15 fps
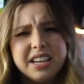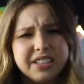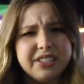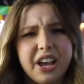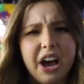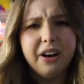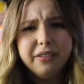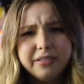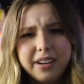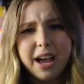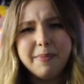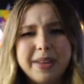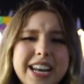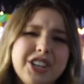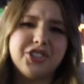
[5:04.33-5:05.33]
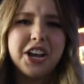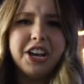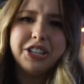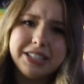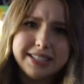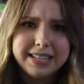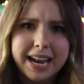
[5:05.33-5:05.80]
I think so. I mean,
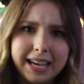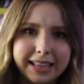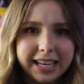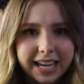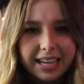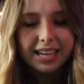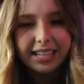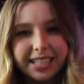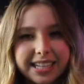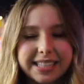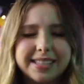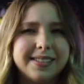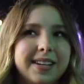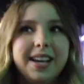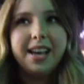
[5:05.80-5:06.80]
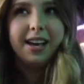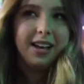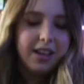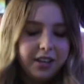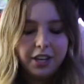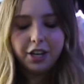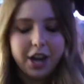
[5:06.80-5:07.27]
it changes daily because it's,
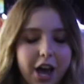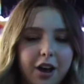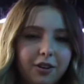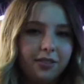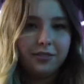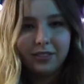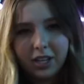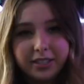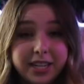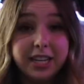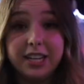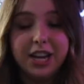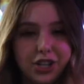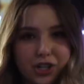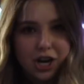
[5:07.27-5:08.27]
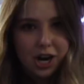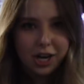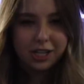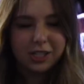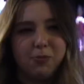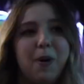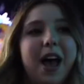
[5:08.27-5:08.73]

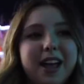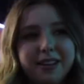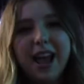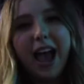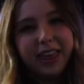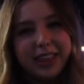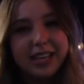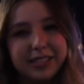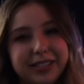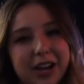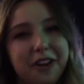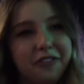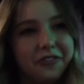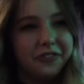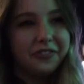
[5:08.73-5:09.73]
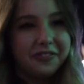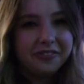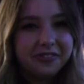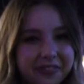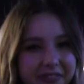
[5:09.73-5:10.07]
teenage girls, but I think so.